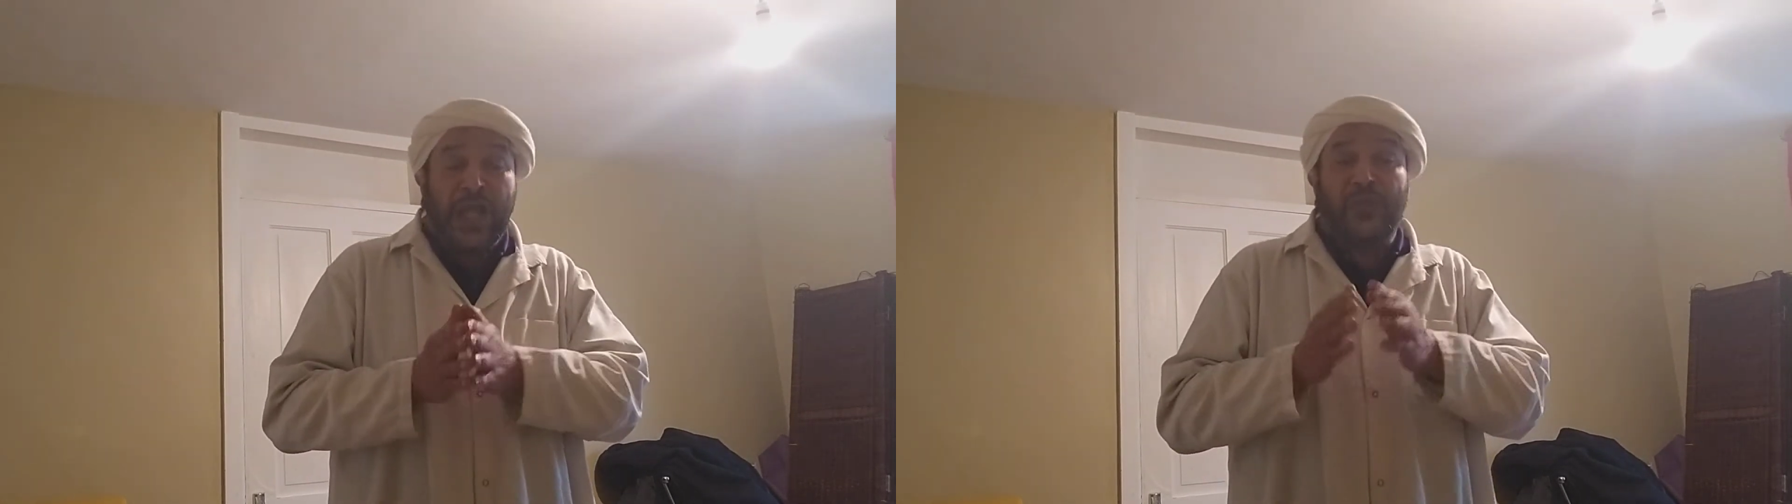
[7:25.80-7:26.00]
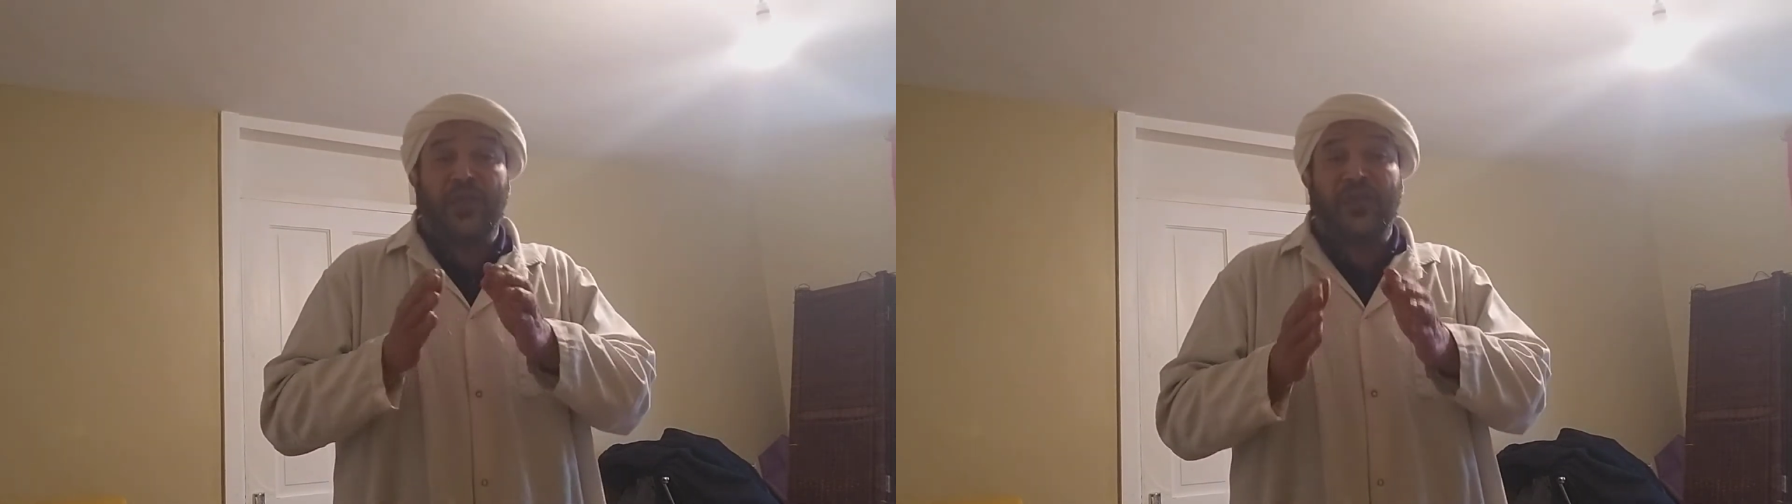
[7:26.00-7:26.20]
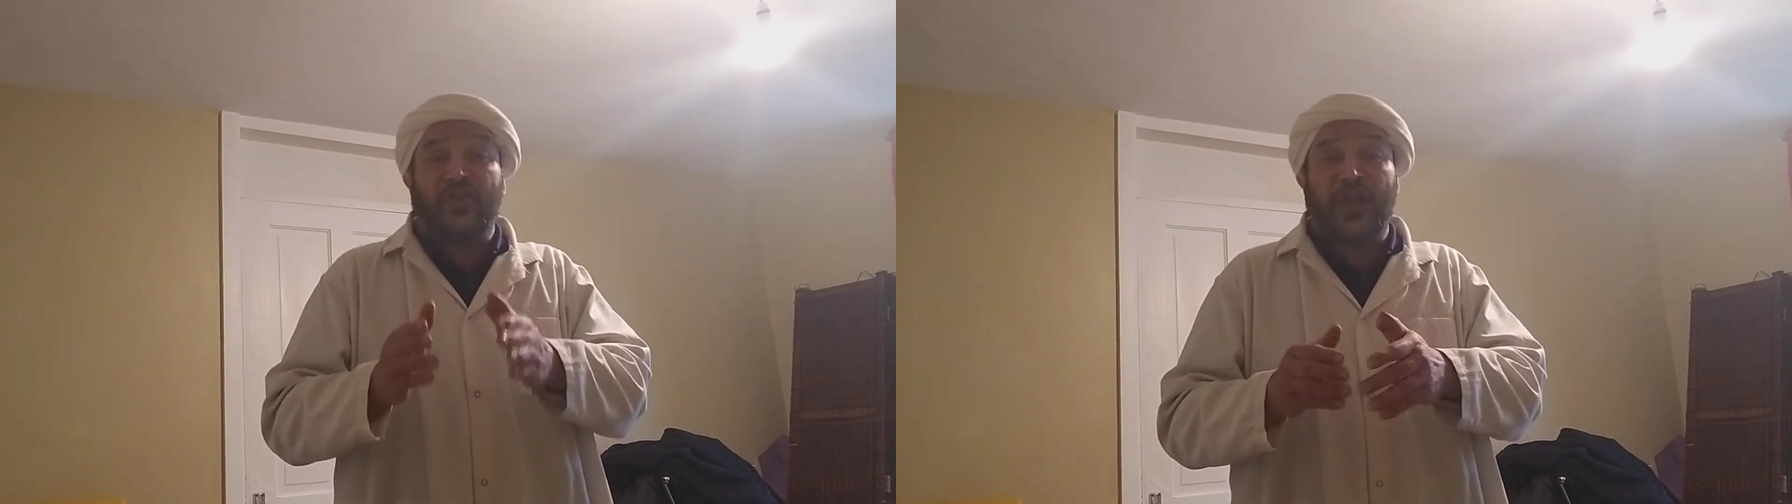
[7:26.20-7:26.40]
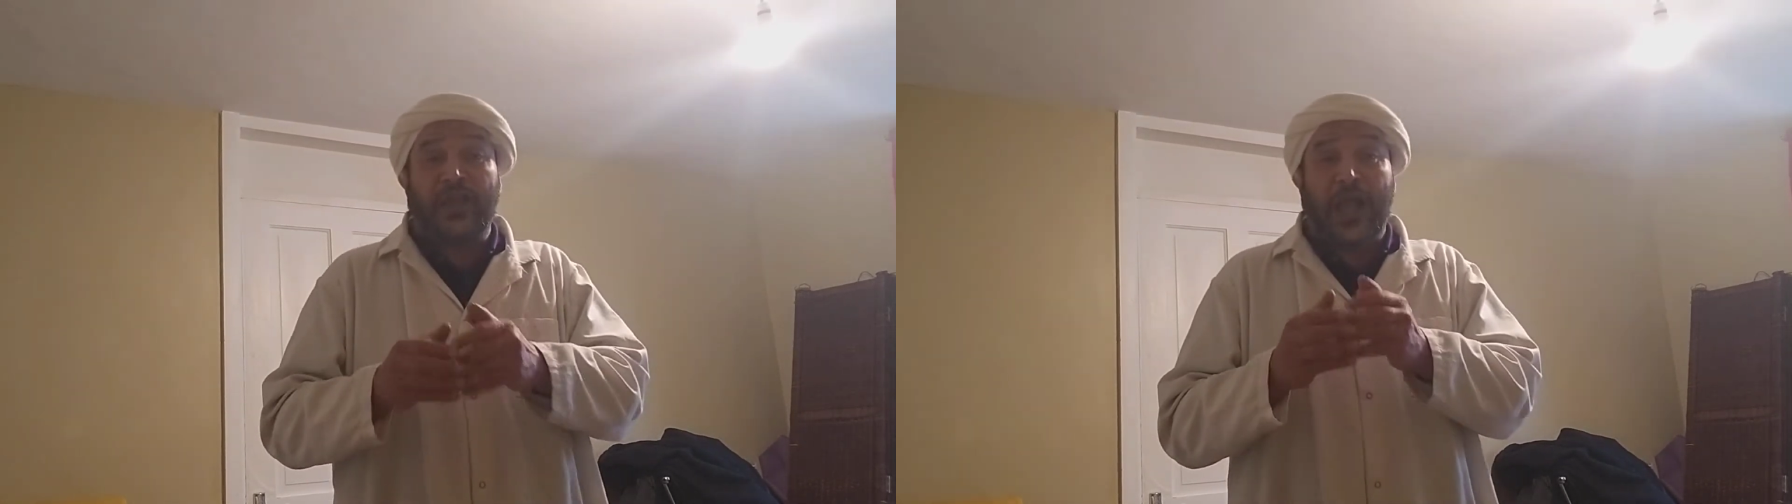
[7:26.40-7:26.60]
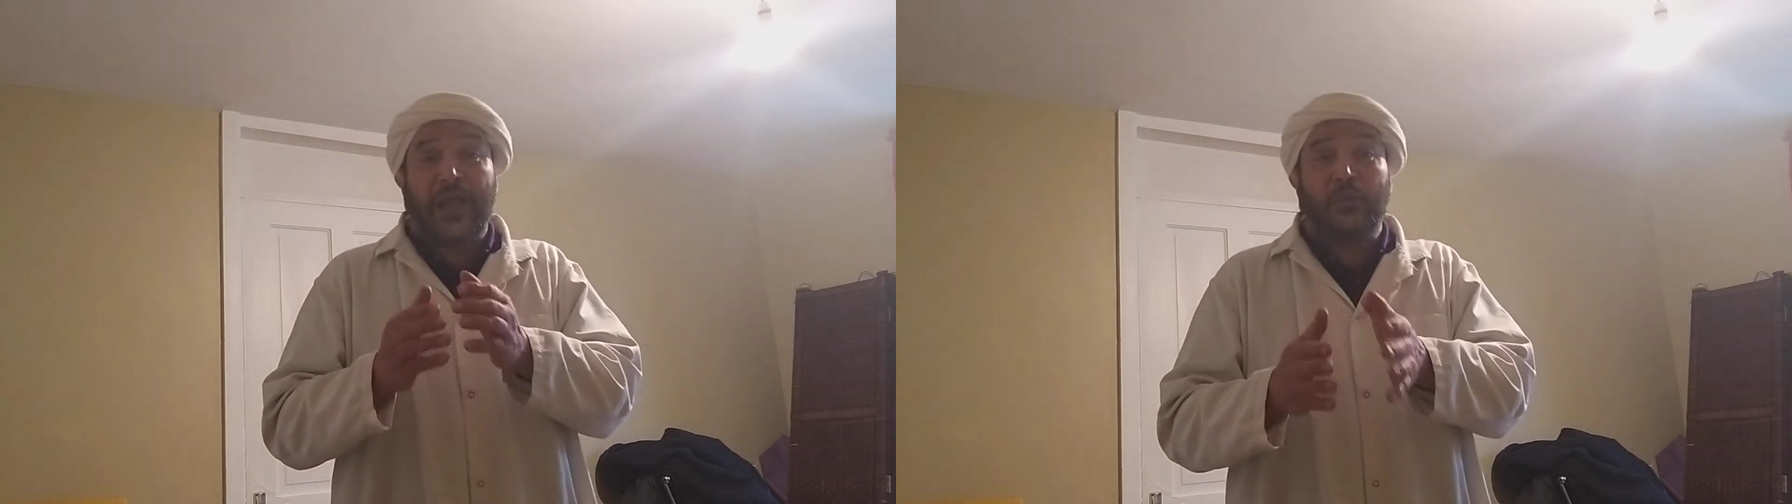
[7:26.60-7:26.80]
They
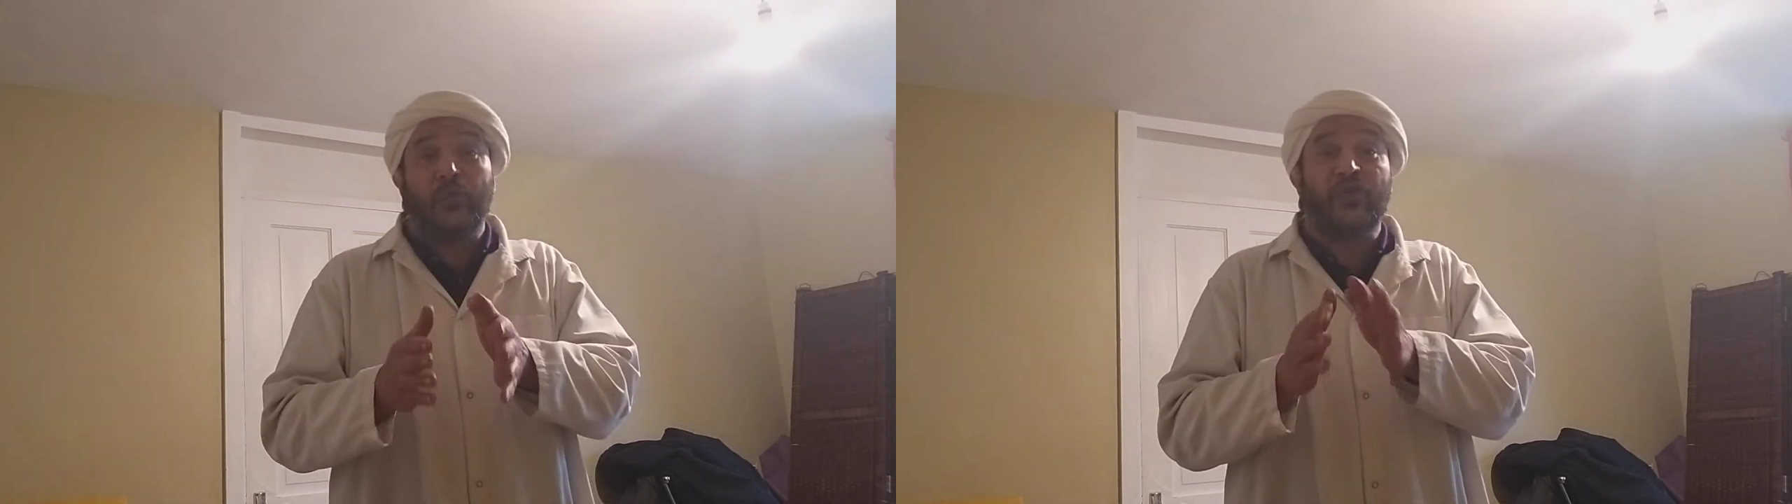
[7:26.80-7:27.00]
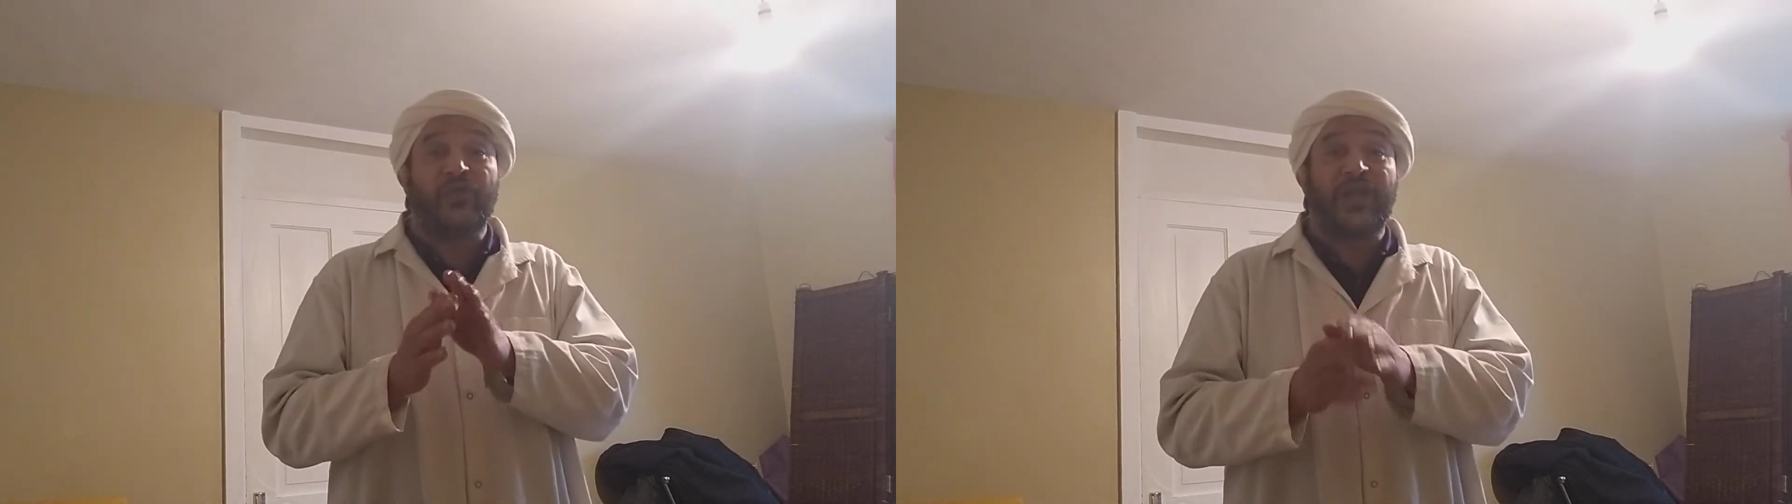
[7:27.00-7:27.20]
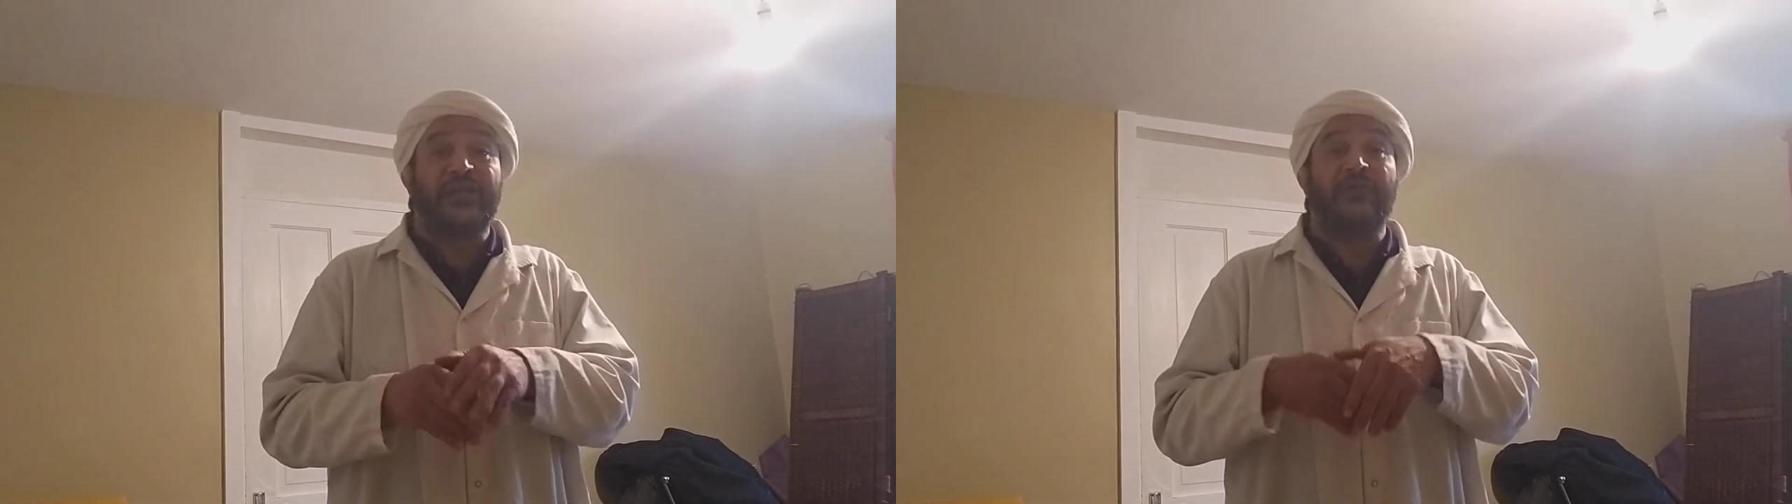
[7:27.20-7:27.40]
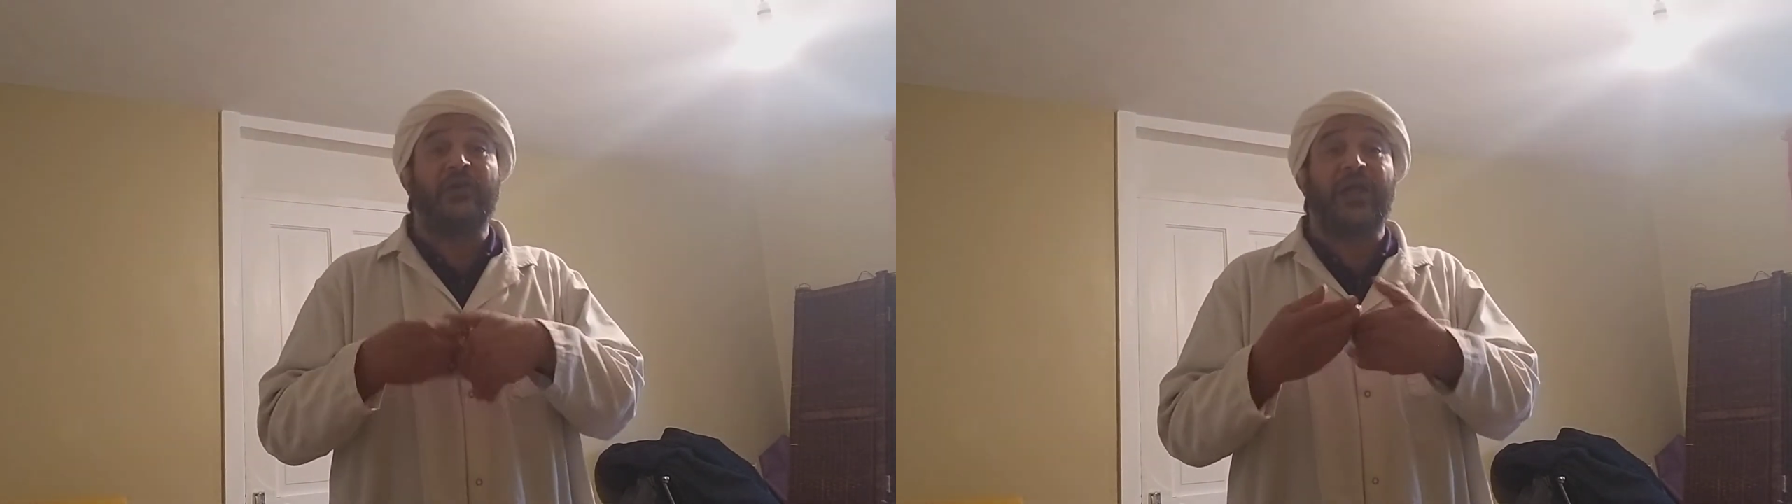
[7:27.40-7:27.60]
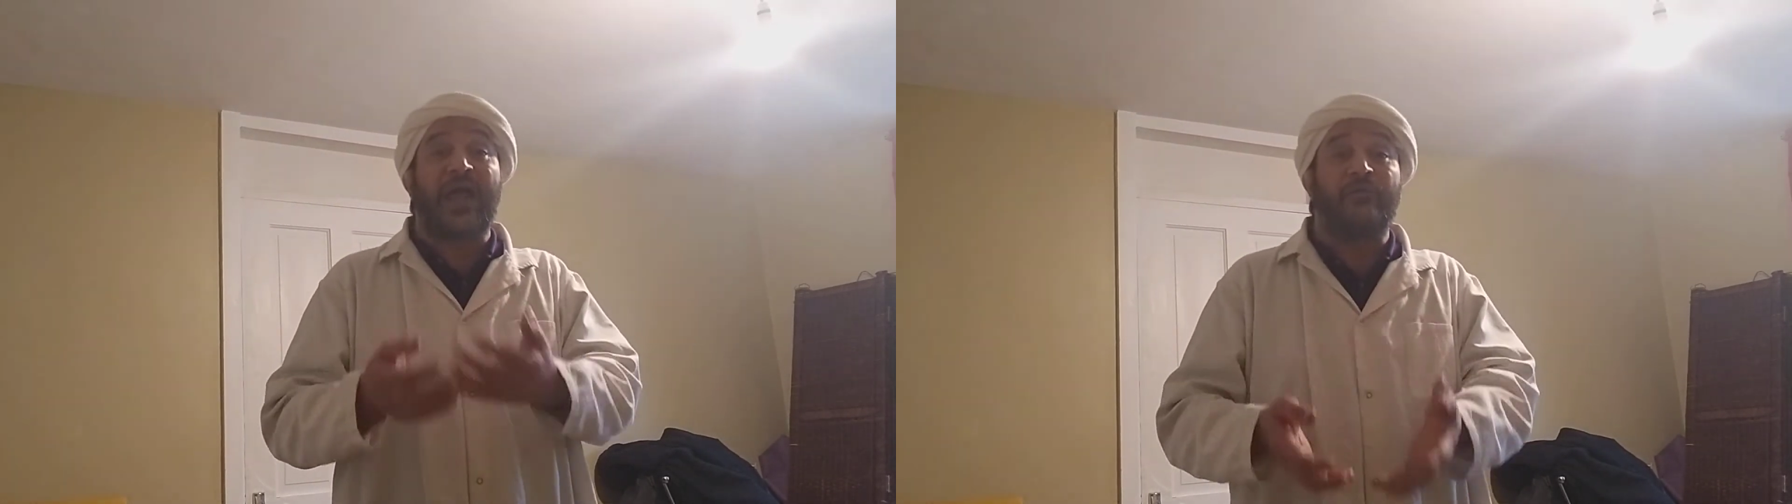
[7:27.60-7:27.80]
say, I wish they
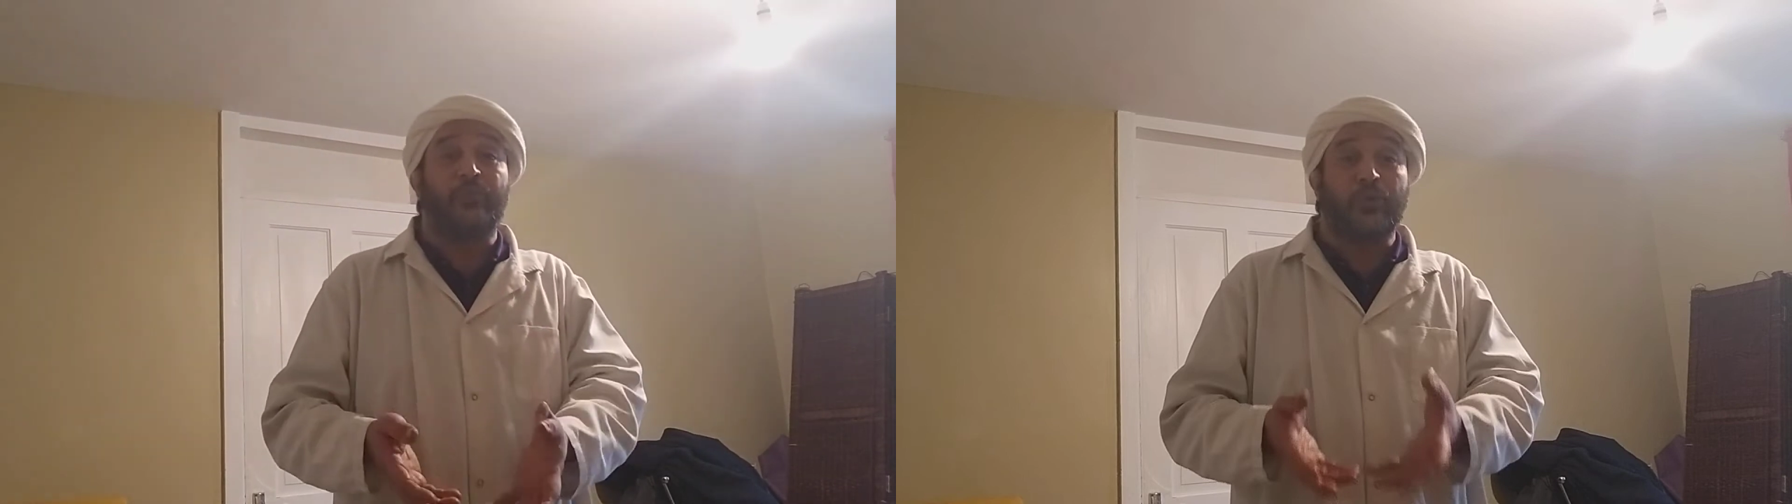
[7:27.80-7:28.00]
never have